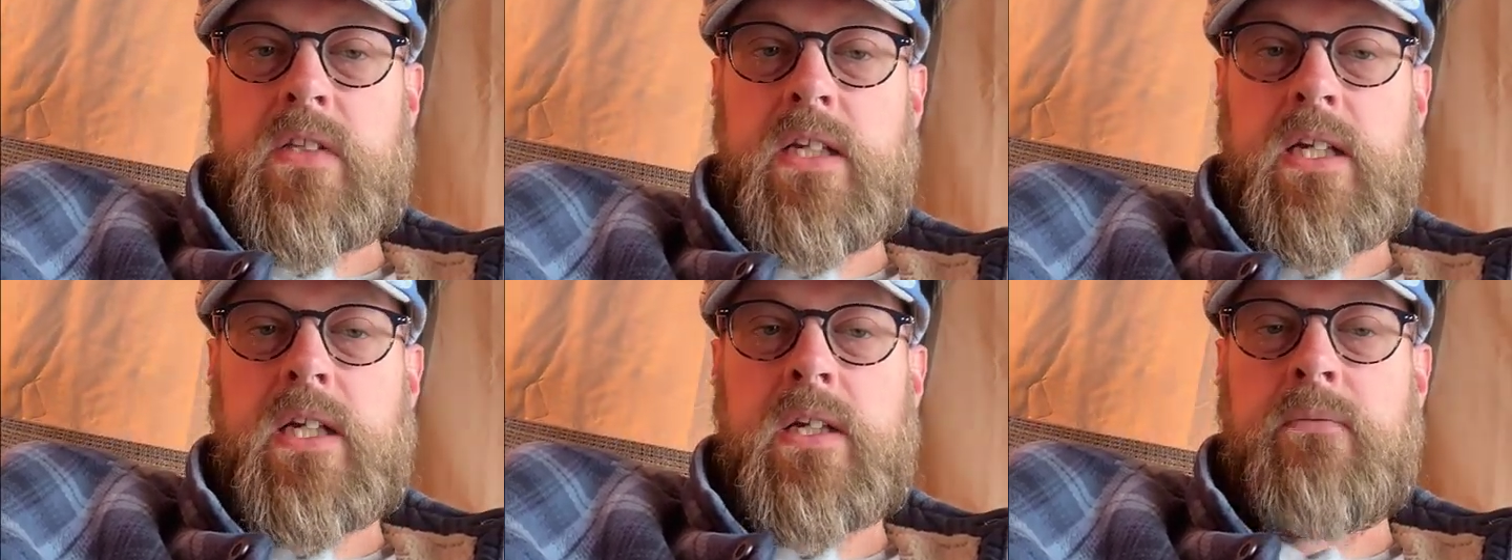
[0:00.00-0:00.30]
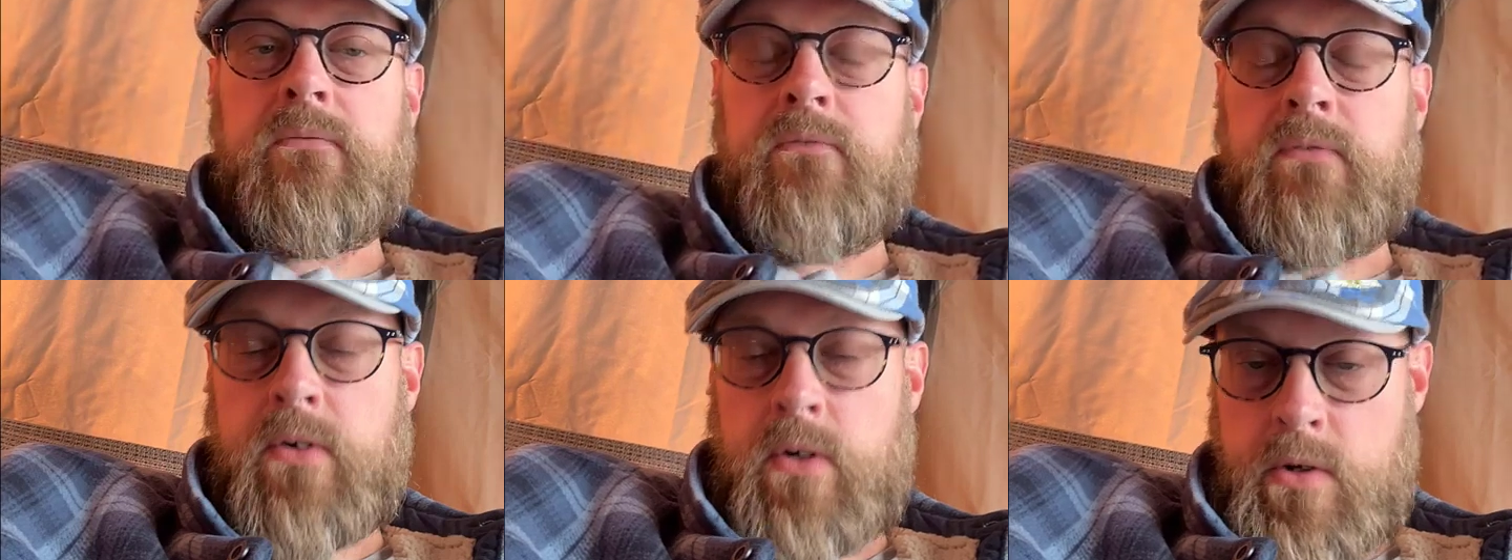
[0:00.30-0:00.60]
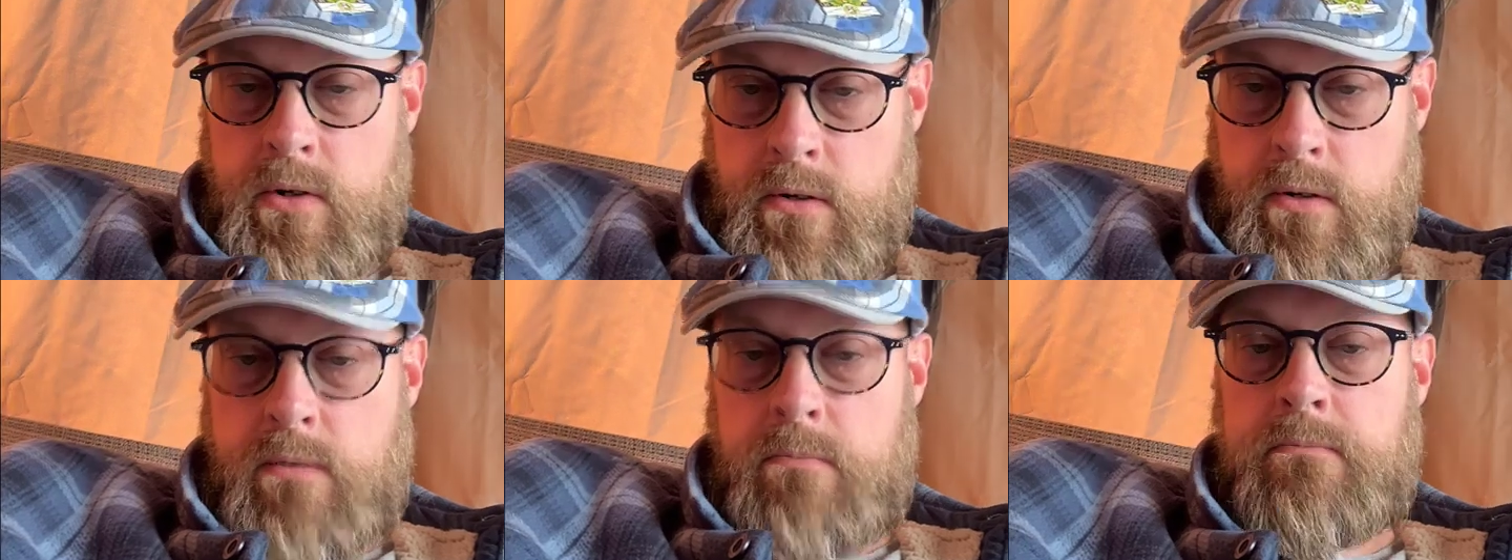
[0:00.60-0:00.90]
that
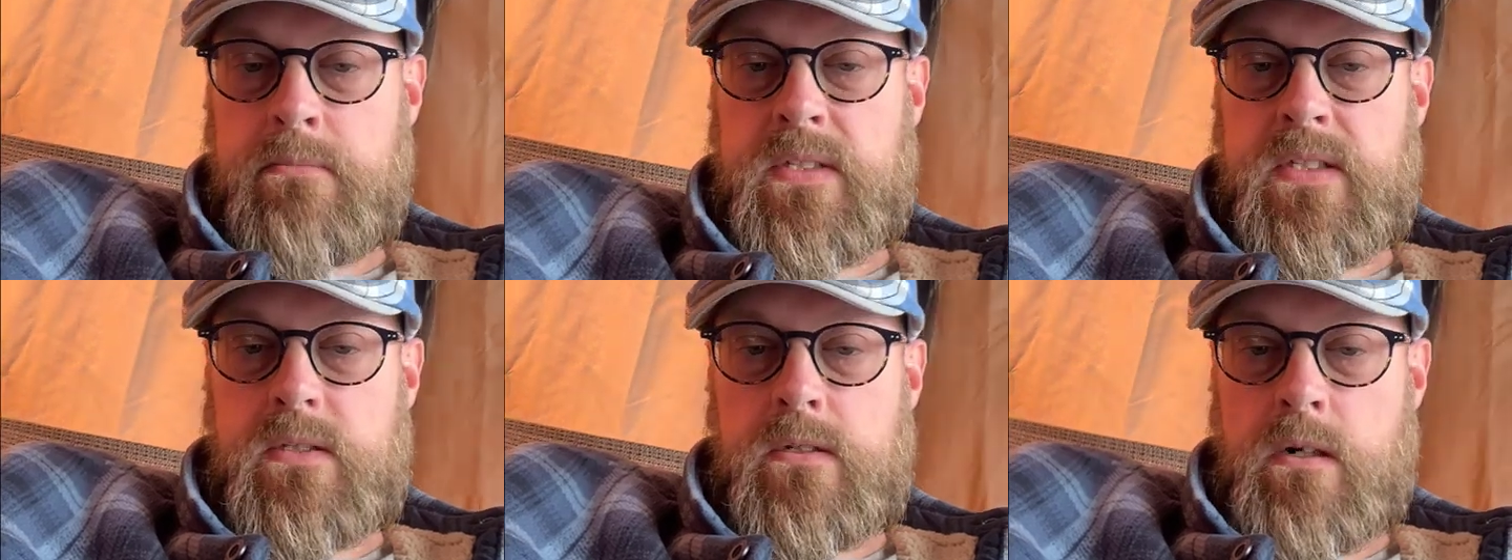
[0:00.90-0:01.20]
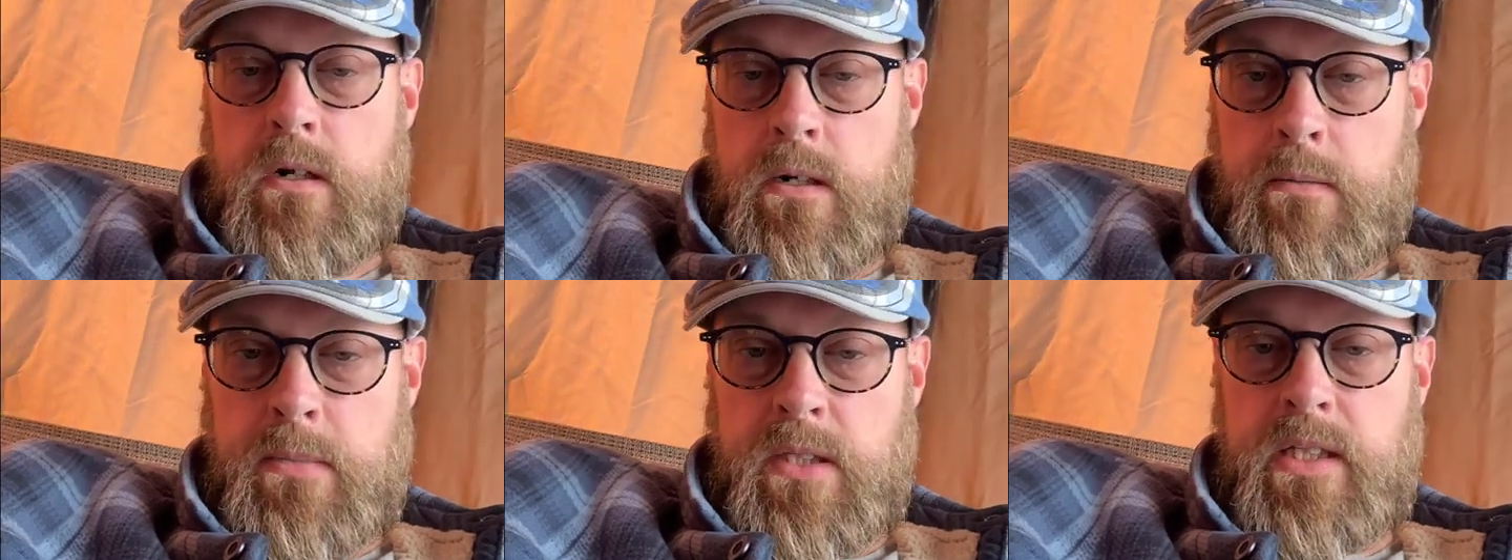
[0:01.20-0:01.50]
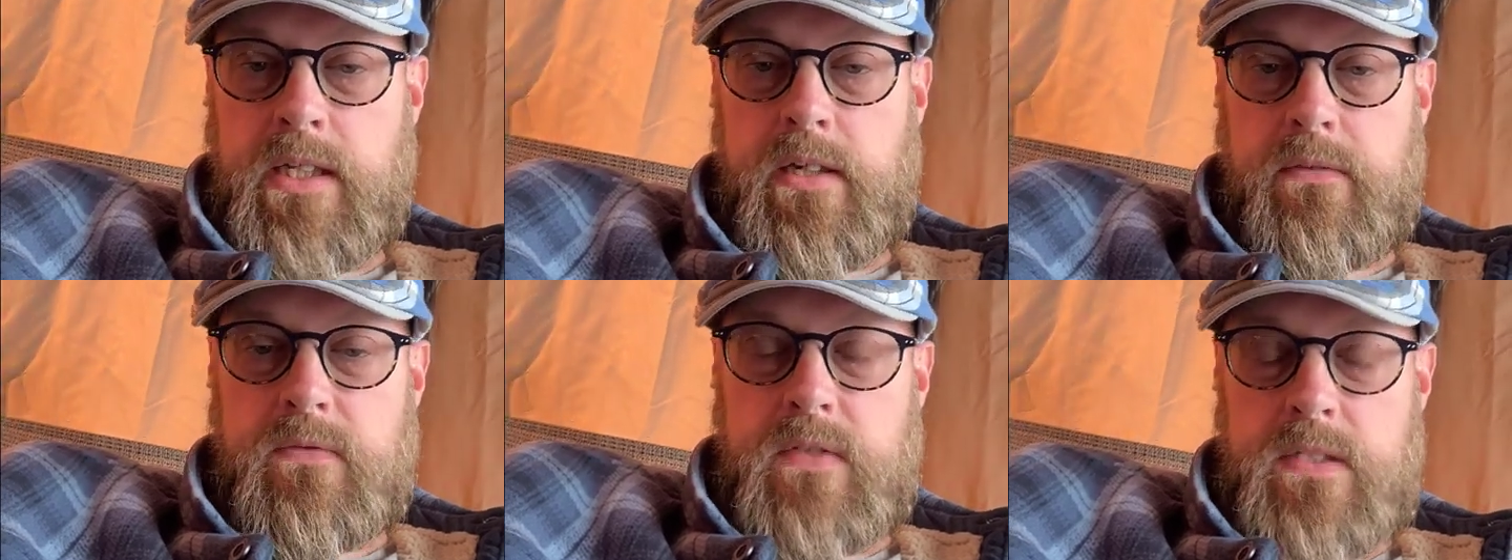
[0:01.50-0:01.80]
confirms our
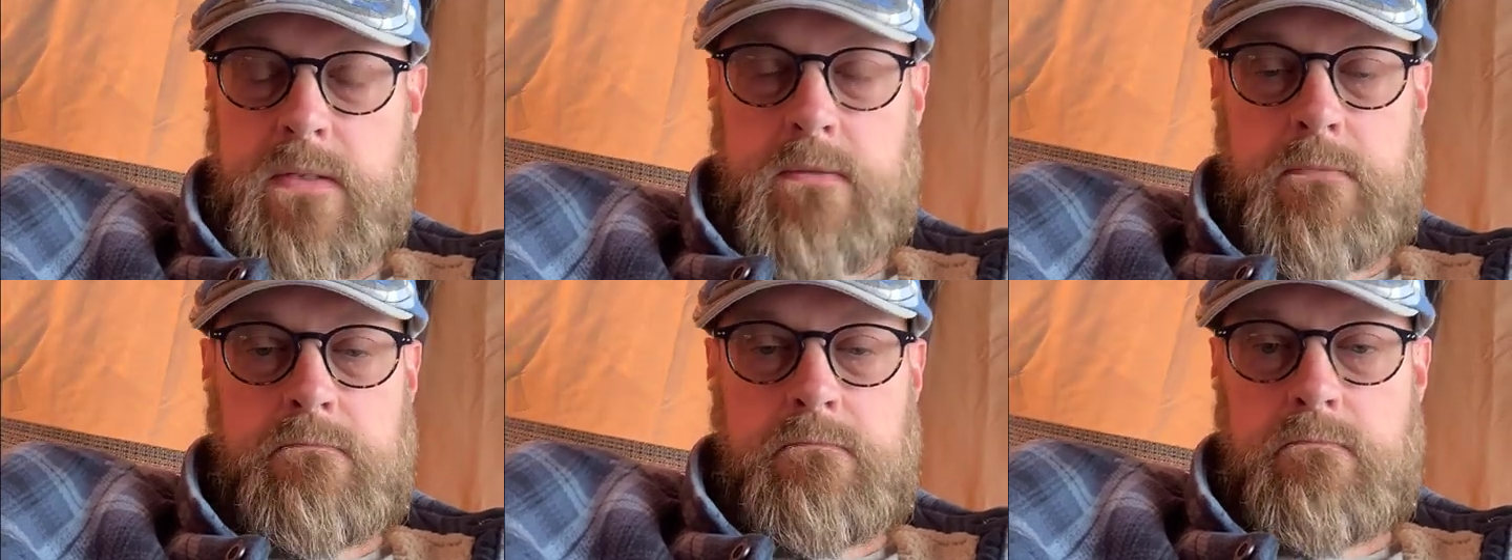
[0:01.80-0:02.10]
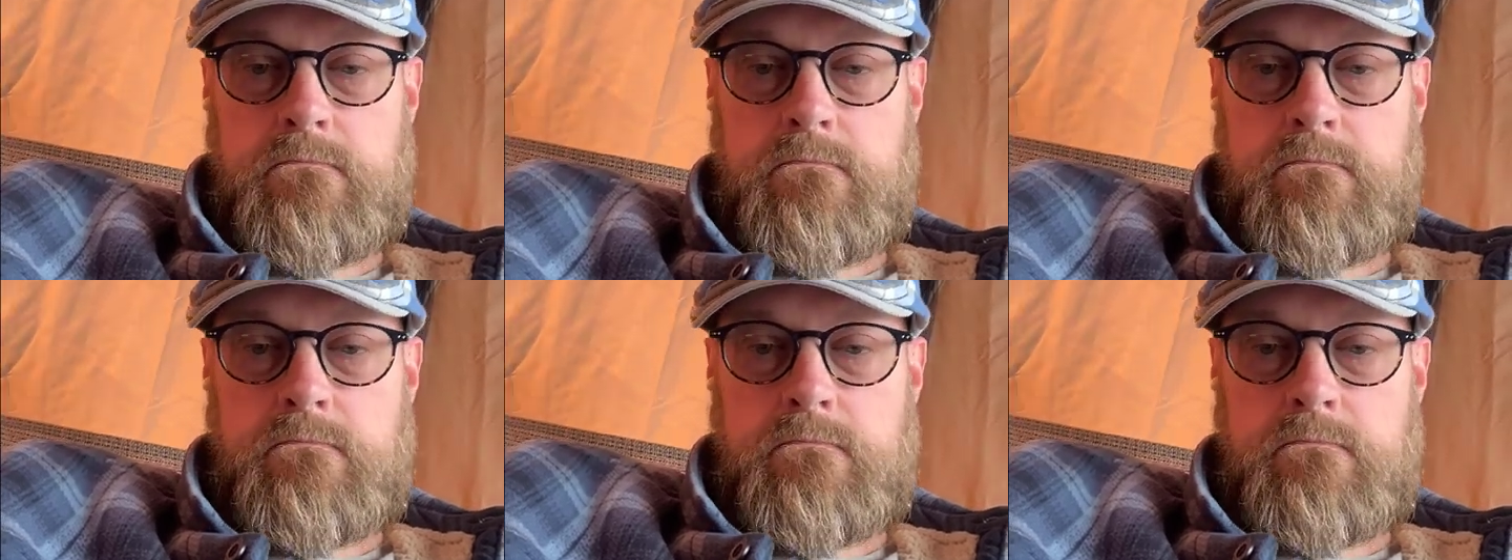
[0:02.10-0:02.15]
beliefs.